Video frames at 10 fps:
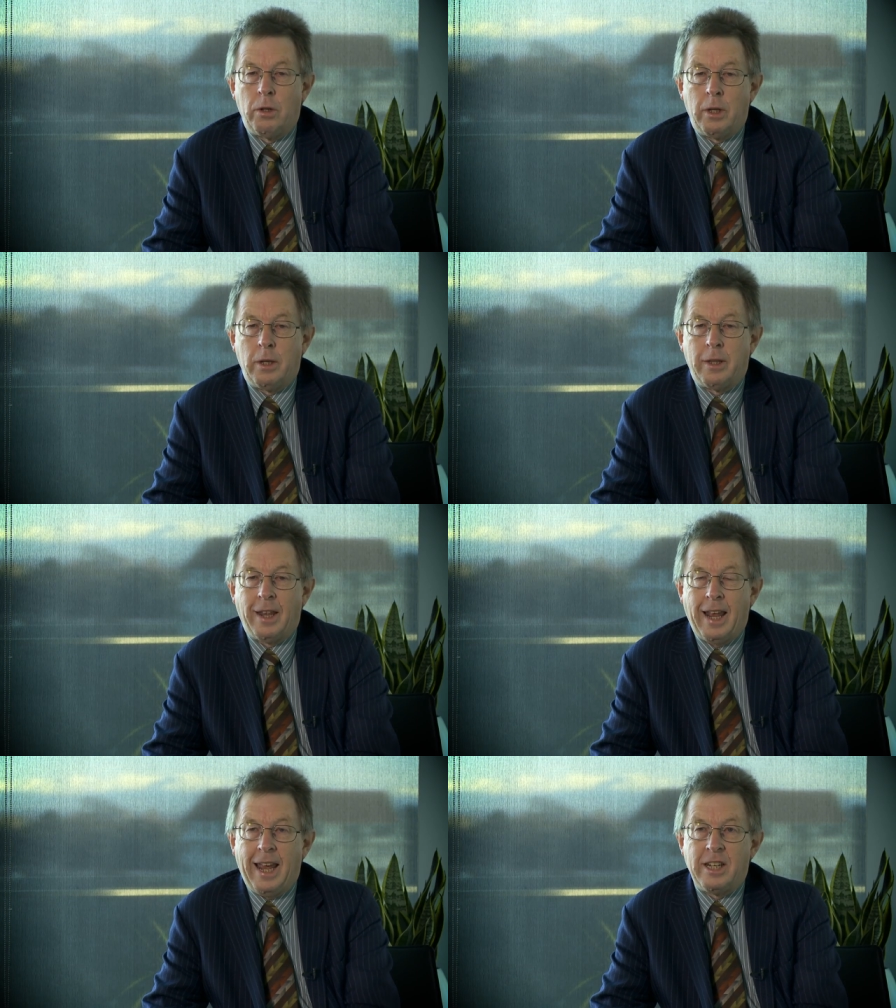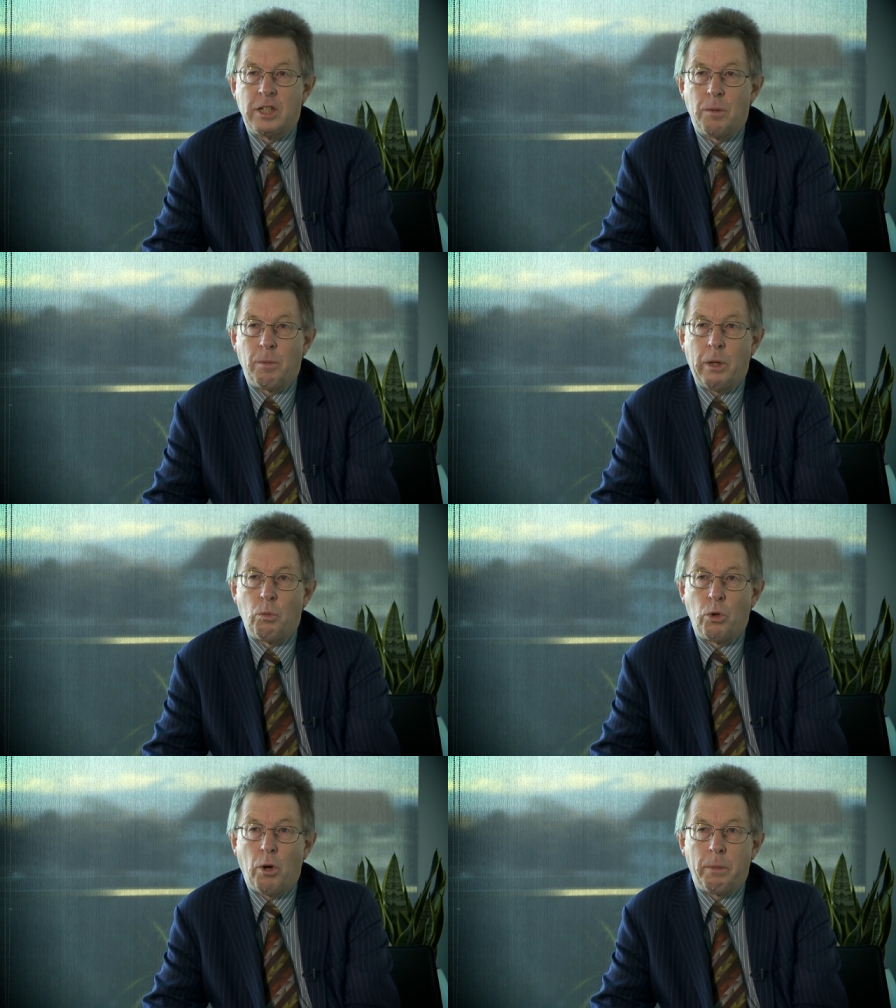The, the land simply
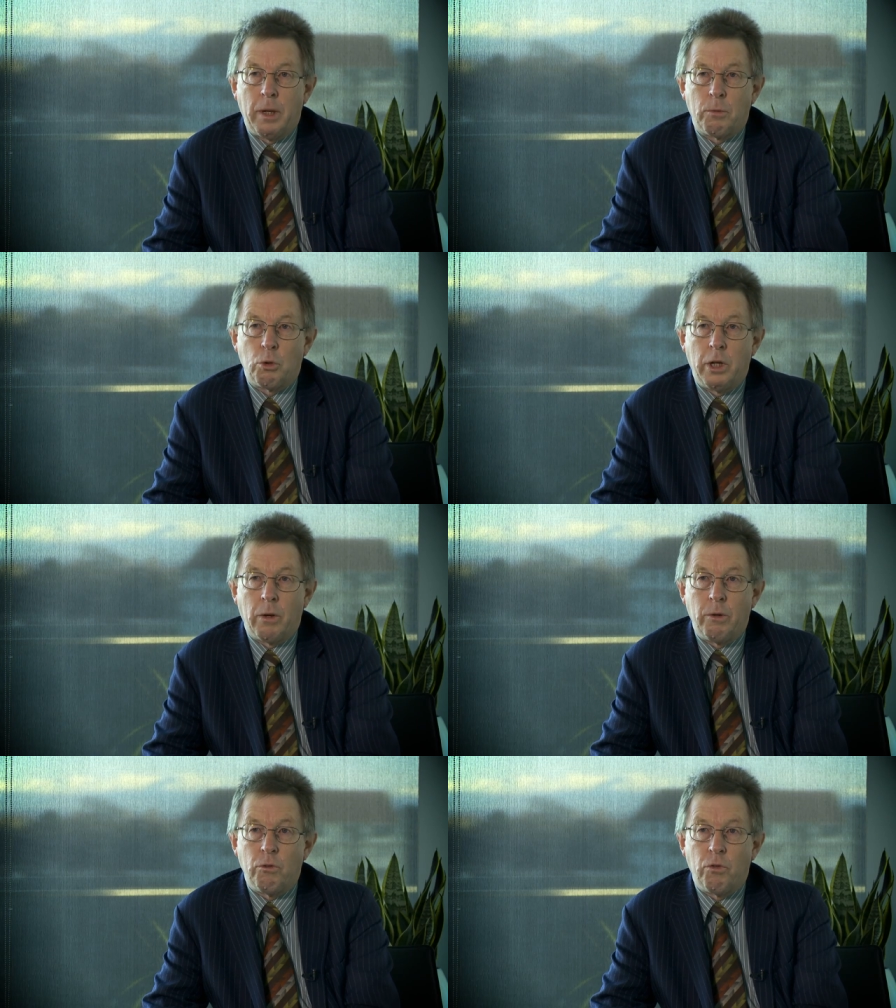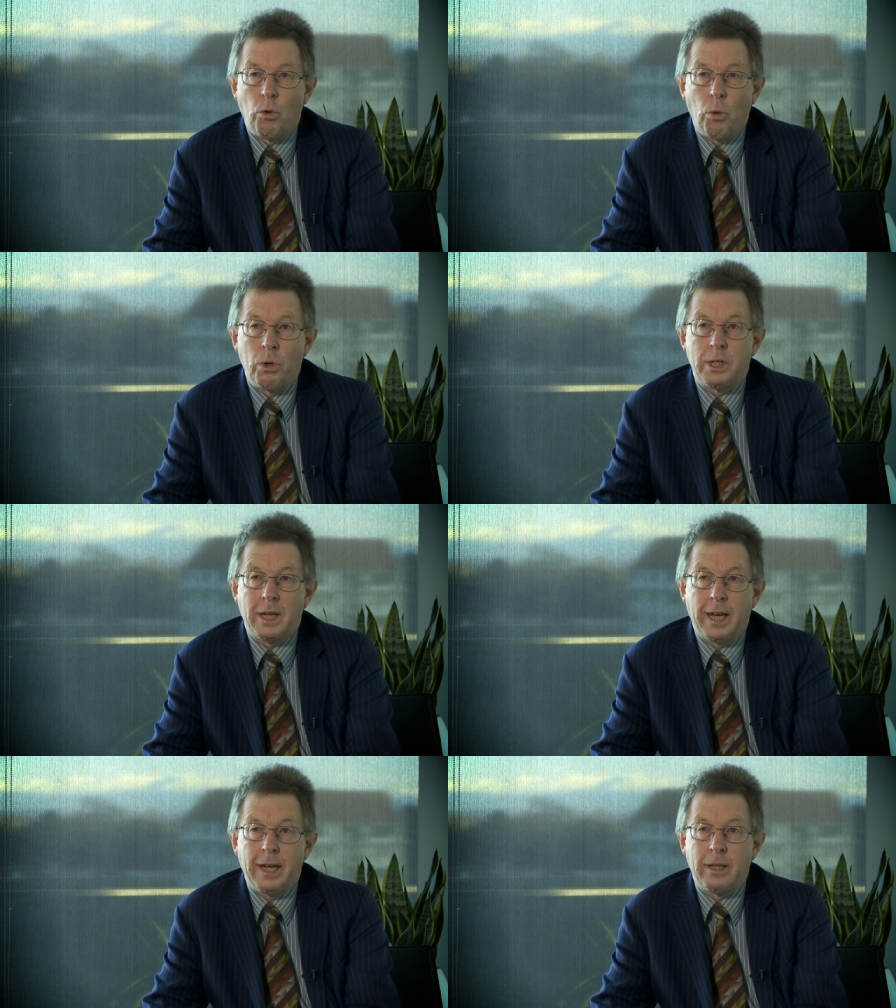will not be able to, going forward,
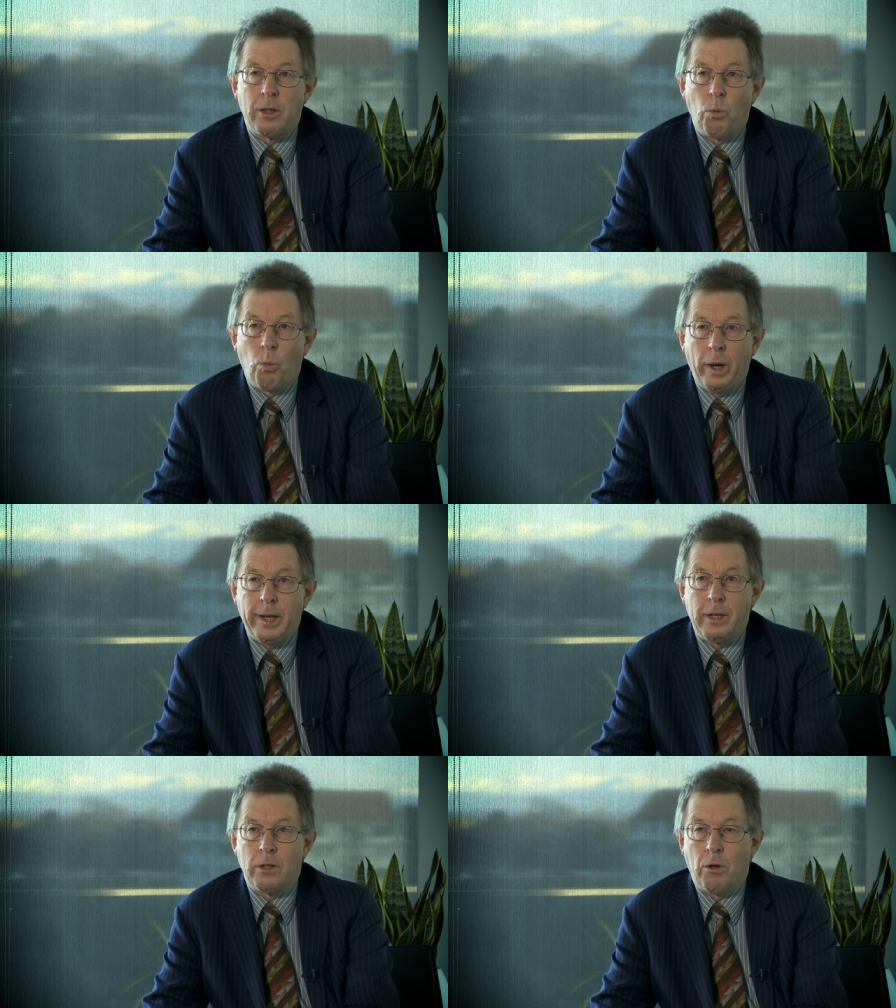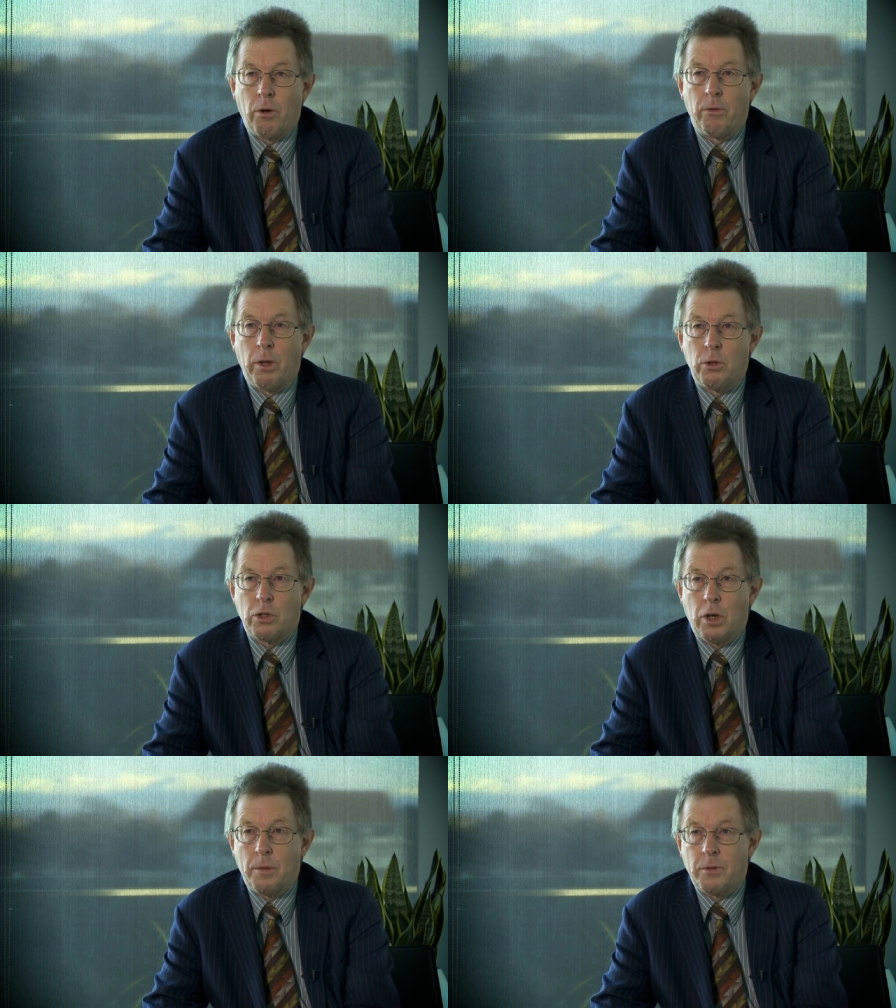take the weight of those
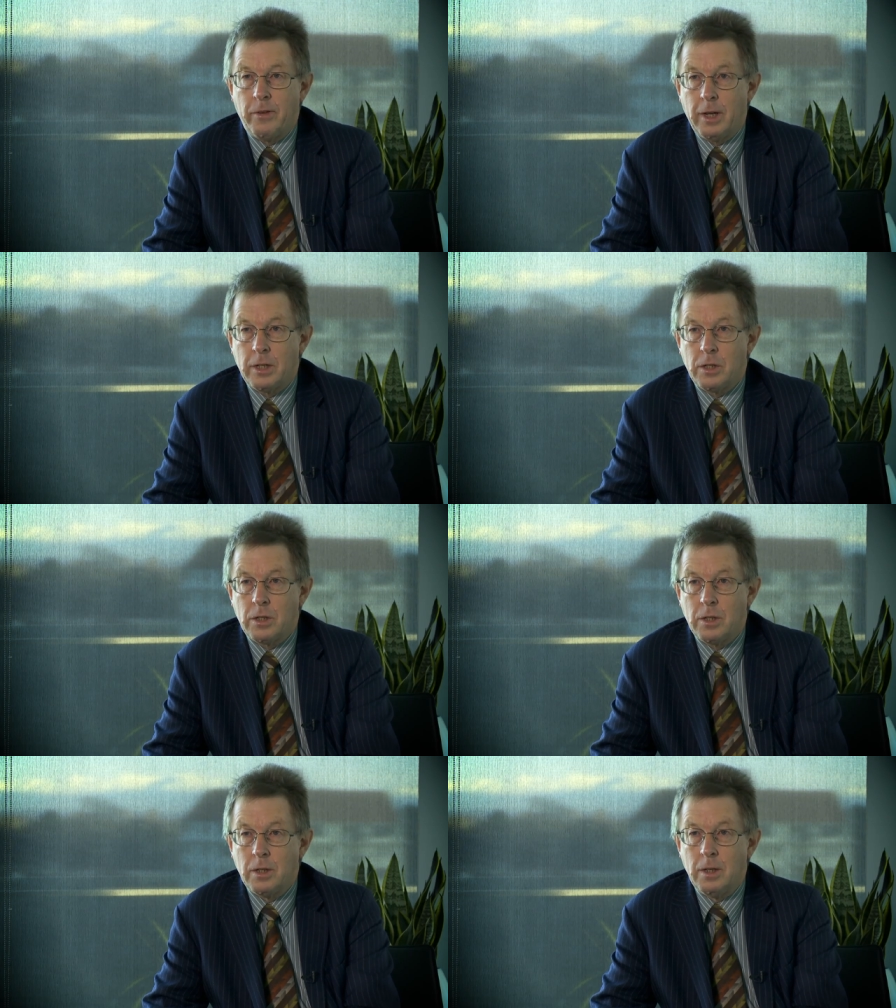types of houses.